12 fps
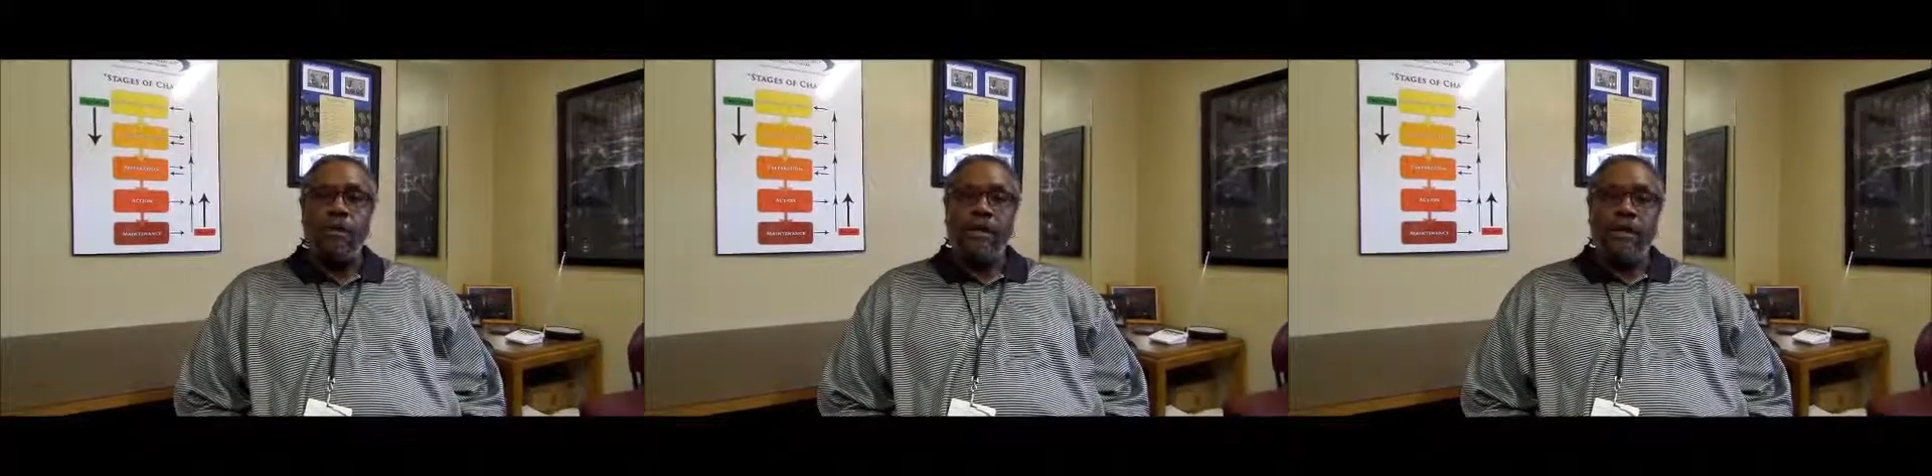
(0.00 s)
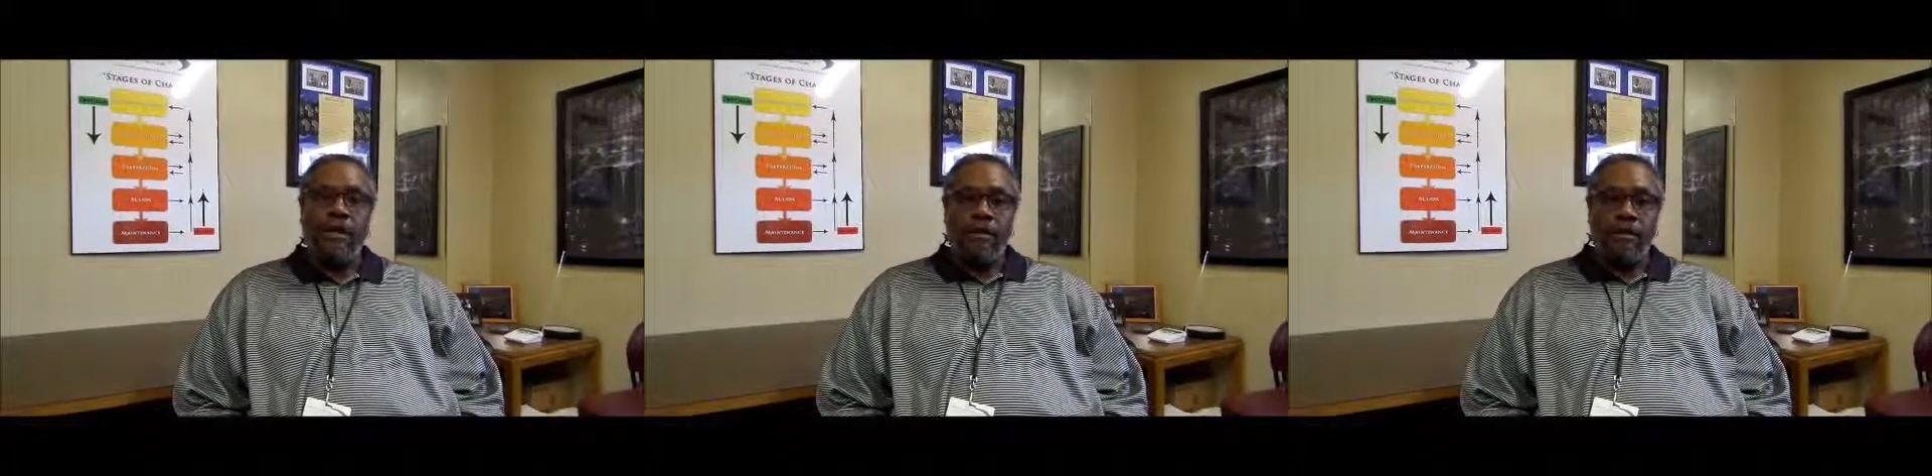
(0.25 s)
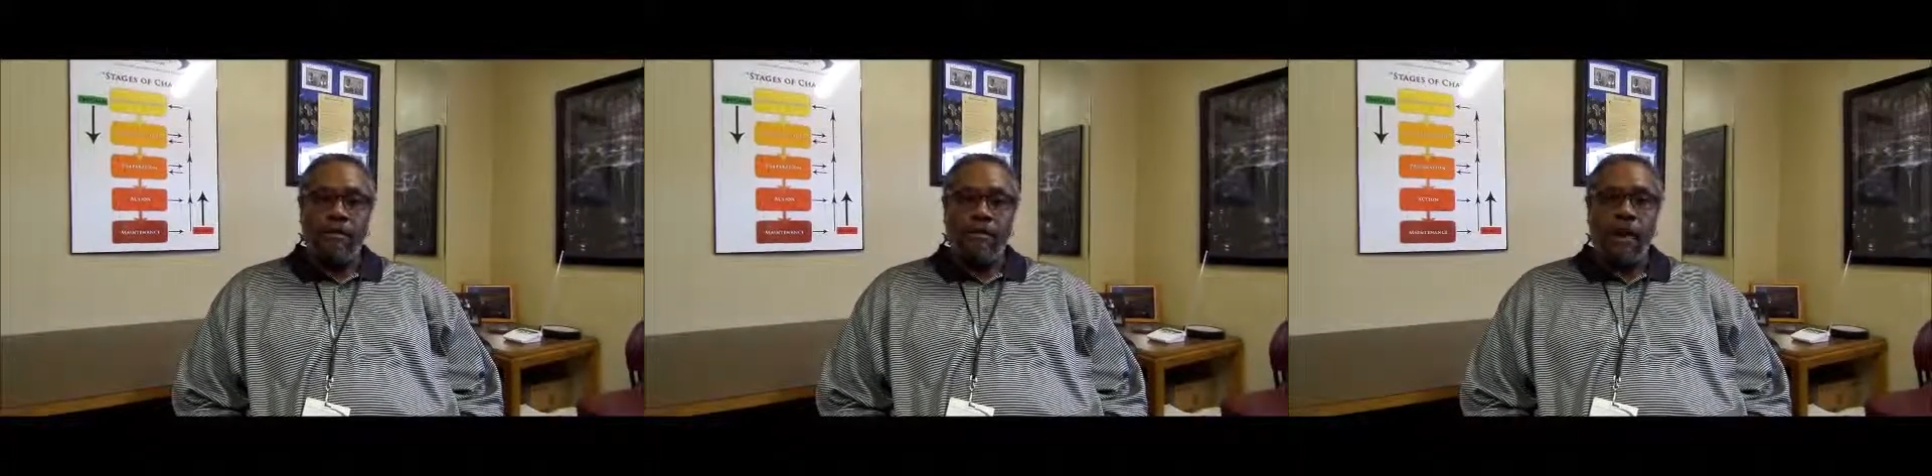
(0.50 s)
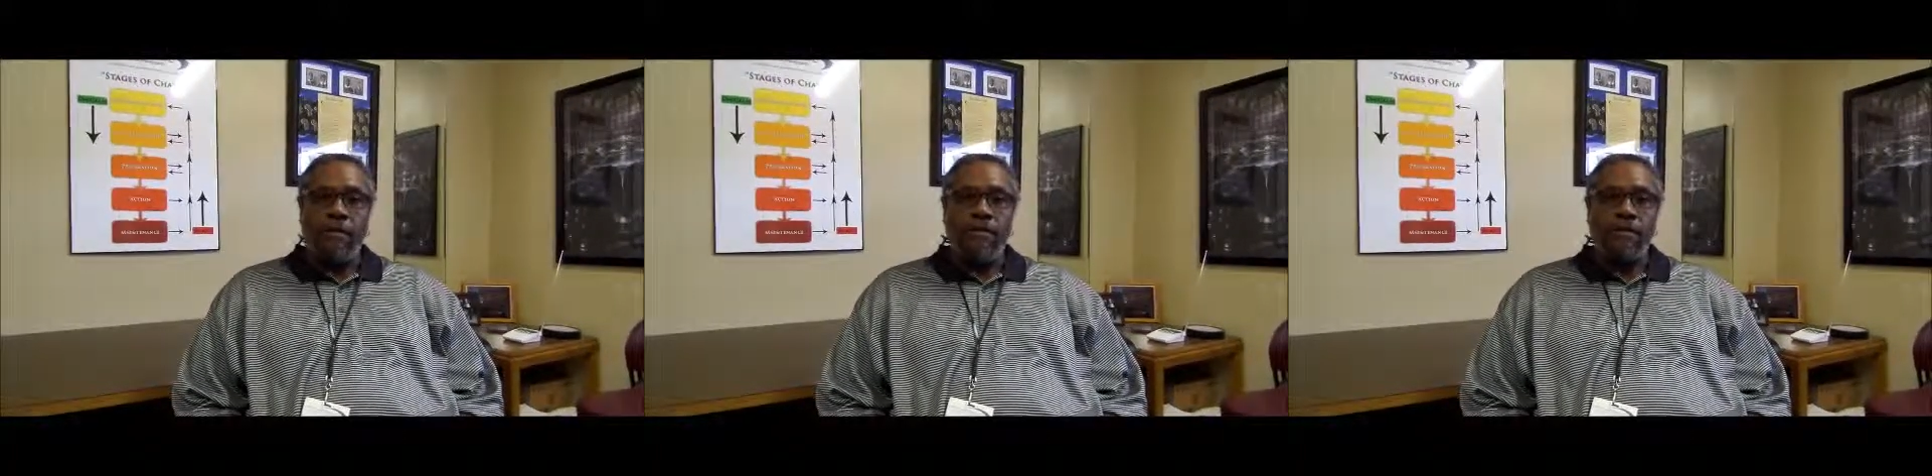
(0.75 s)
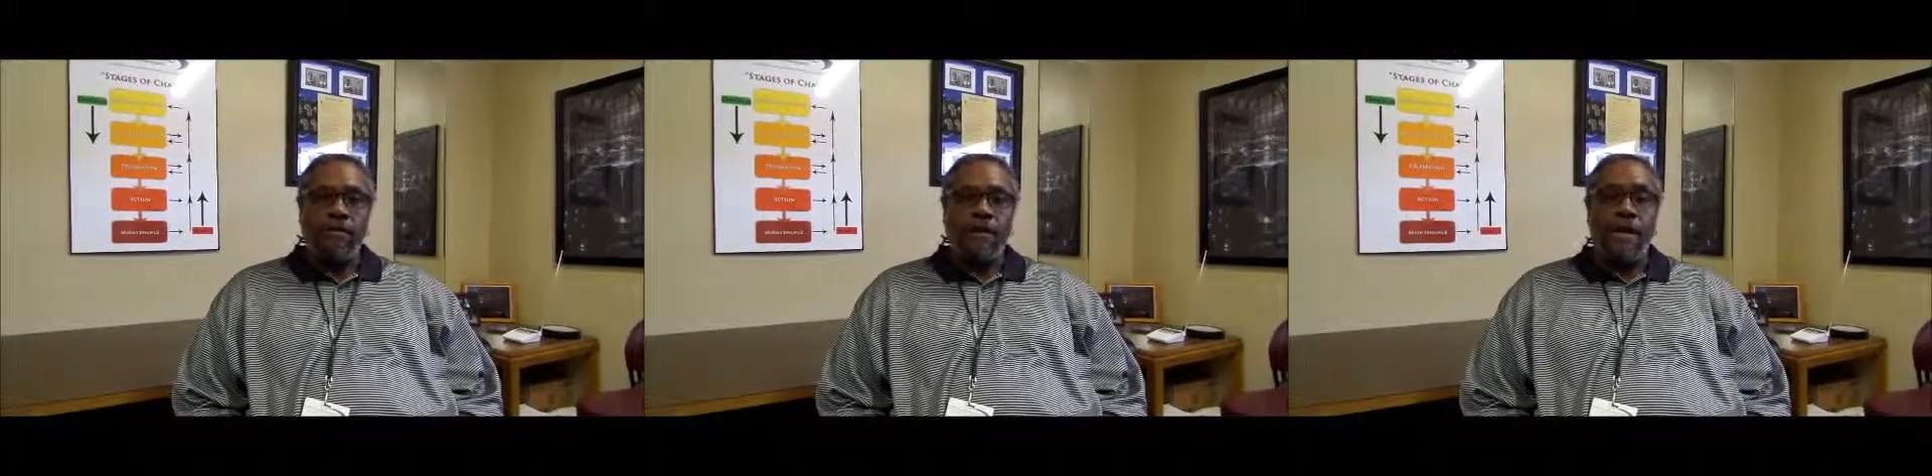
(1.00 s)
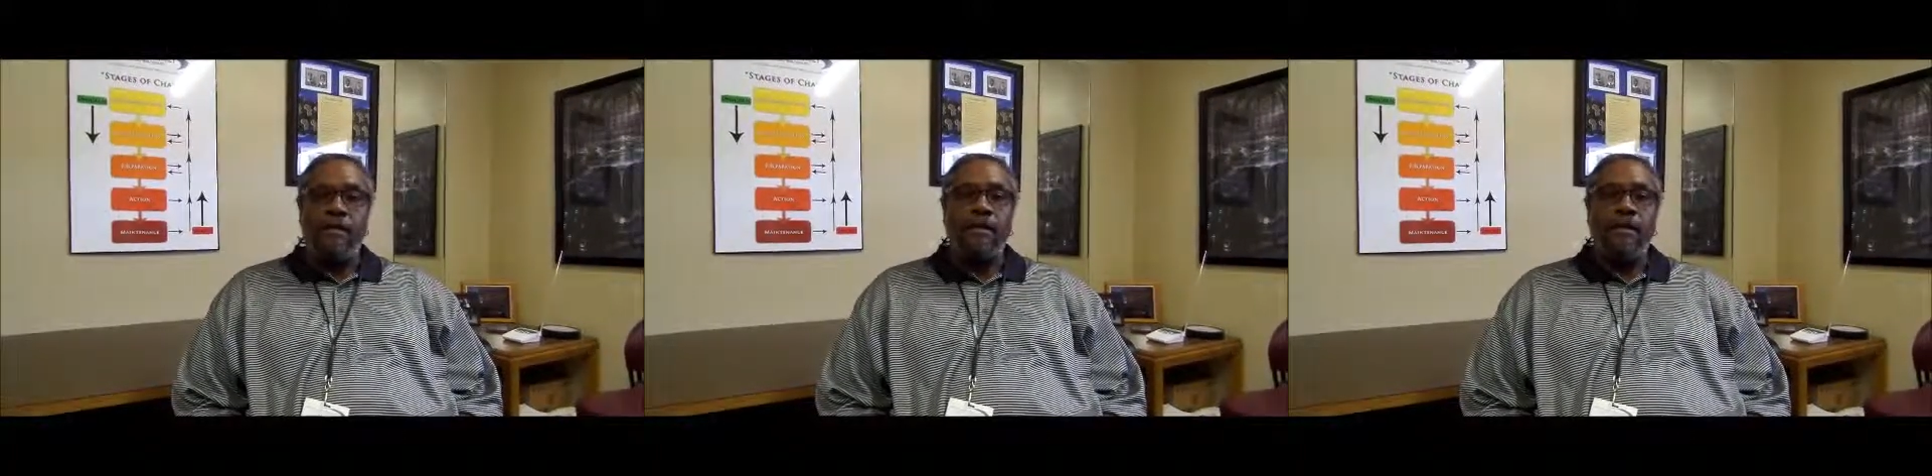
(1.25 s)
getting involved with the
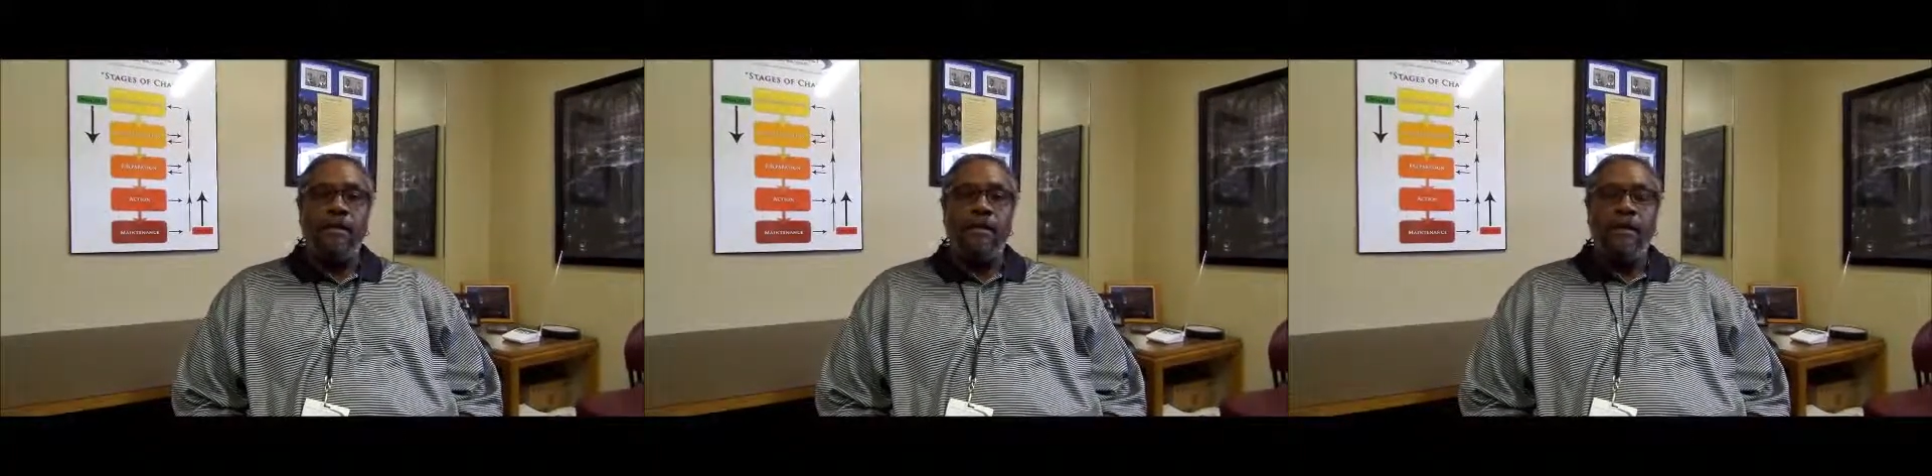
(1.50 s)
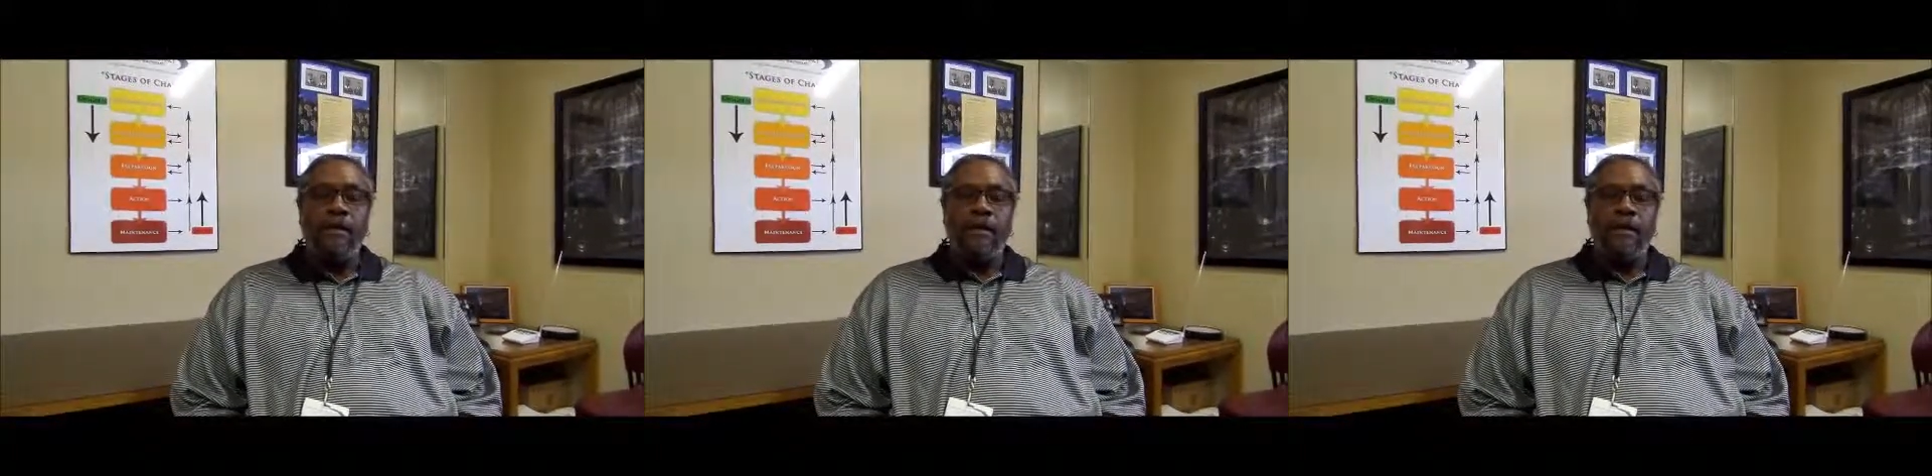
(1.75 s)
family.